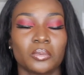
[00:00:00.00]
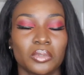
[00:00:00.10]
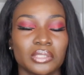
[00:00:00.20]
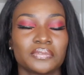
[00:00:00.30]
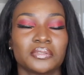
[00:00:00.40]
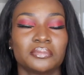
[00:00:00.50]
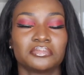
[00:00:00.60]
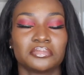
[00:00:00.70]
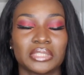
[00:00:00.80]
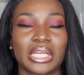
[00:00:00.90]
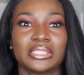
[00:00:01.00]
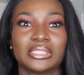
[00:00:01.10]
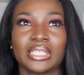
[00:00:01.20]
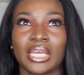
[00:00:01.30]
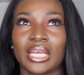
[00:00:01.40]
wonderful,
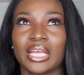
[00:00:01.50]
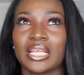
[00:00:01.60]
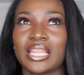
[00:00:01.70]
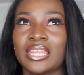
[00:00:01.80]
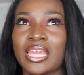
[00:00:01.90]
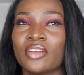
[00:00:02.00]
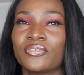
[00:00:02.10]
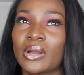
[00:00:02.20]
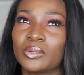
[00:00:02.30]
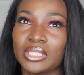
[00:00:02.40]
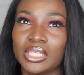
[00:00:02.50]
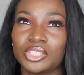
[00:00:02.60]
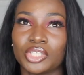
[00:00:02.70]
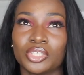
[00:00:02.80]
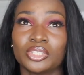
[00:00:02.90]
nice. Their
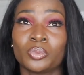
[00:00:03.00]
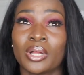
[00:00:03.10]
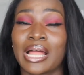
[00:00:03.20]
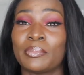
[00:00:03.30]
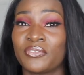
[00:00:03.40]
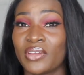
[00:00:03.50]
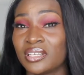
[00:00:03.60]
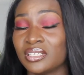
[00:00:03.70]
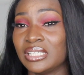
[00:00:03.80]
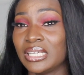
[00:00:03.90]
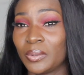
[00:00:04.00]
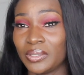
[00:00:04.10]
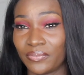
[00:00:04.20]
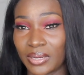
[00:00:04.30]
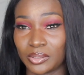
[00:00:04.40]
foundations, well, I prefer the
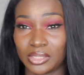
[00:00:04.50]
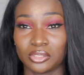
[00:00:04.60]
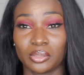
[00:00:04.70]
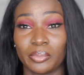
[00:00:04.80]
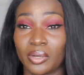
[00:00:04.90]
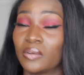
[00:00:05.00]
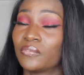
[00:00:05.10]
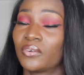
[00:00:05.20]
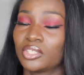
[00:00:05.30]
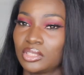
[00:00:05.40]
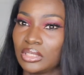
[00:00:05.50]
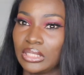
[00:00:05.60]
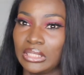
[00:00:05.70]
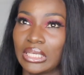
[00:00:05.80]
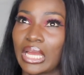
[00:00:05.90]
liquid foundation, but
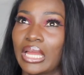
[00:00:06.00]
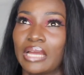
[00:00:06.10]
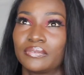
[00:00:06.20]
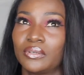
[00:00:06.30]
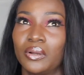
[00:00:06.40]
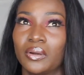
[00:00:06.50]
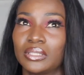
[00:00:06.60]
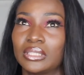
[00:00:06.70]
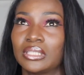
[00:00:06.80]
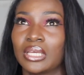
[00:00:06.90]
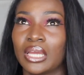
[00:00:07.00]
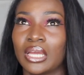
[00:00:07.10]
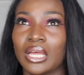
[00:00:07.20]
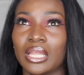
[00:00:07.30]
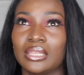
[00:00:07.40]
unfortunately, I haven't got
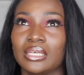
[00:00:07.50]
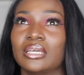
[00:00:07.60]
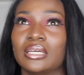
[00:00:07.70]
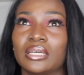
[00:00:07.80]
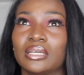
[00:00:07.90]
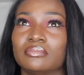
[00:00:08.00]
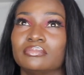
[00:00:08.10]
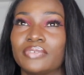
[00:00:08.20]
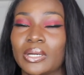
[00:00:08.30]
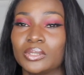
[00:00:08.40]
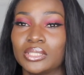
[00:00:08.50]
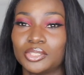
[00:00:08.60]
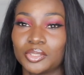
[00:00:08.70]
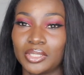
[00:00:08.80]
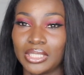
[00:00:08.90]
the
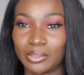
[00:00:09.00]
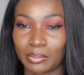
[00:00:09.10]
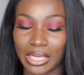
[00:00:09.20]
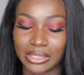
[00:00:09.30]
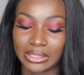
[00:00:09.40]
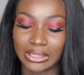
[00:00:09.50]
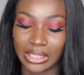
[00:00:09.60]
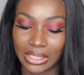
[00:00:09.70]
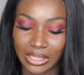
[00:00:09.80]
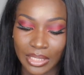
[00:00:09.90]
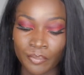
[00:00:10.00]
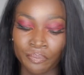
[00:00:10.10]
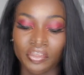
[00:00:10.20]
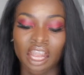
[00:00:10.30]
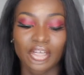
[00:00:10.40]
foundation in my shade.
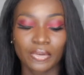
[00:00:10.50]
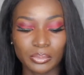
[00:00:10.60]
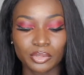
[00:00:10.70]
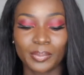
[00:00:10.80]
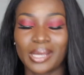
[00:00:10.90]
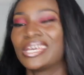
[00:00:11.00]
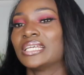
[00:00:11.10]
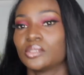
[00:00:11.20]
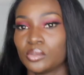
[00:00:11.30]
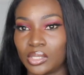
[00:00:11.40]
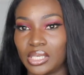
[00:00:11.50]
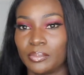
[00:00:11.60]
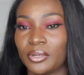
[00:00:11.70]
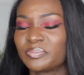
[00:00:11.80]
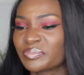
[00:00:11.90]
The cream to powder is okay,
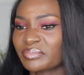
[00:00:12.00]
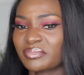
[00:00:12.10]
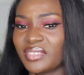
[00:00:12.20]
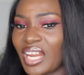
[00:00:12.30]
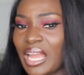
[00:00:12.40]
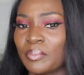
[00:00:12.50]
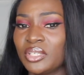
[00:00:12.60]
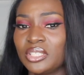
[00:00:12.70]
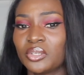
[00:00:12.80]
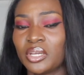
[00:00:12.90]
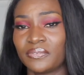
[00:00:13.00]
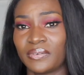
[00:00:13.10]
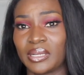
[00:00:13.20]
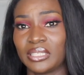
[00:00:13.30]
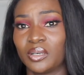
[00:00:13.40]
but I'm really not a
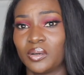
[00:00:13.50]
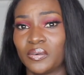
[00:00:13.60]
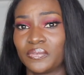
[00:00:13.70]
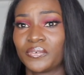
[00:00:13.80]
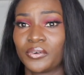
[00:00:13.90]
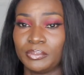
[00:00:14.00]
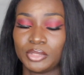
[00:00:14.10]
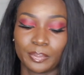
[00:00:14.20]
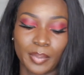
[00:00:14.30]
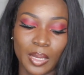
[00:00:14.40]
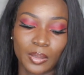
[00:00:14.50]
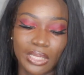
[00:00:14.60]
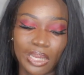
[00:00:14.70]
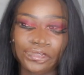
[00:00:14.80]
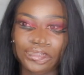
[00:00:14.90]
fan of cream to
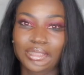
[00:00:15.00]
powder.